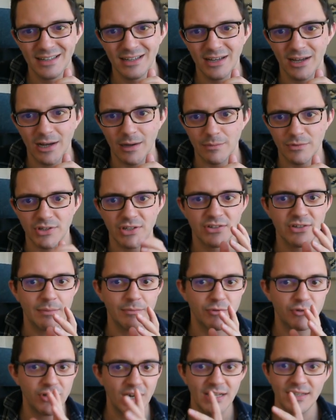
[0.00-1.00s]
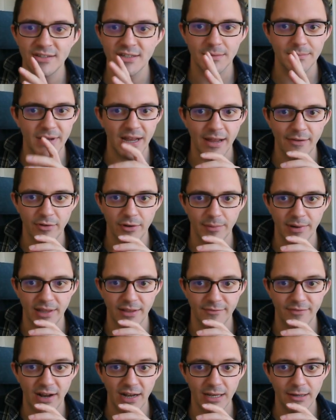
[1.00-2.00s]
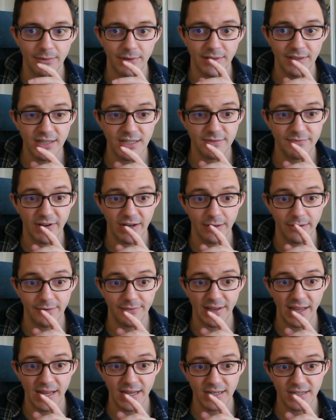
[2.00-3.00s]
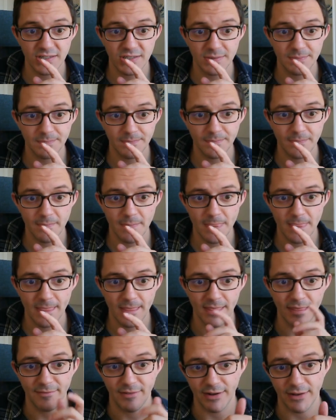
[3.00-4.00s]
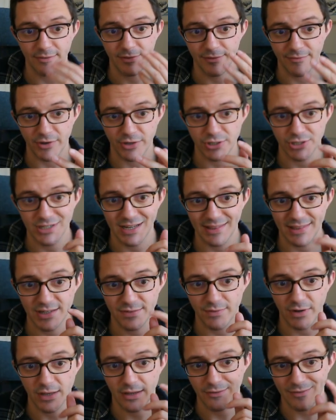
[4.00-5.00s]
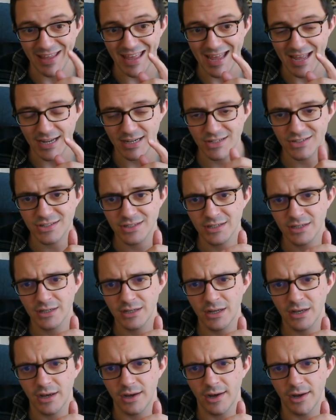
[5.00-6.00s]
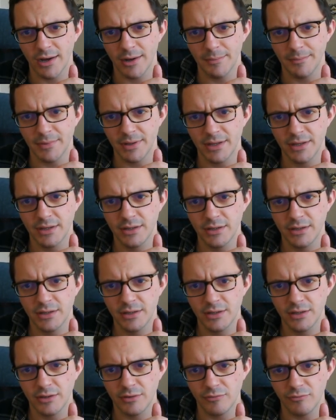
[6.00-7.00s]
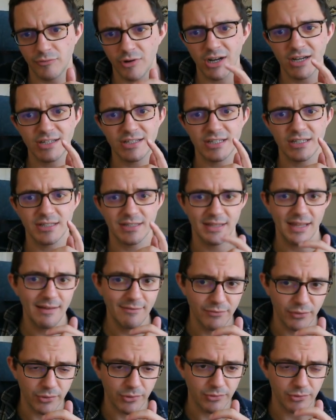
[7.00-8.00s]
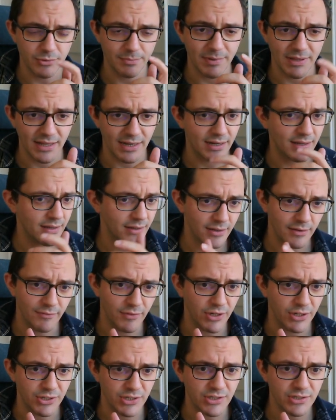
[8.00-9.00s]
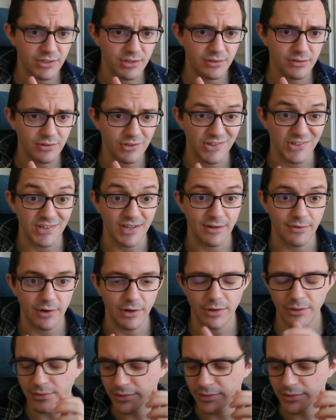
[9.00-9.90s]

So there's some transient behavior where the value at this value of x, the value of the function at this value of x, rises and then falls, but then it converges to 0.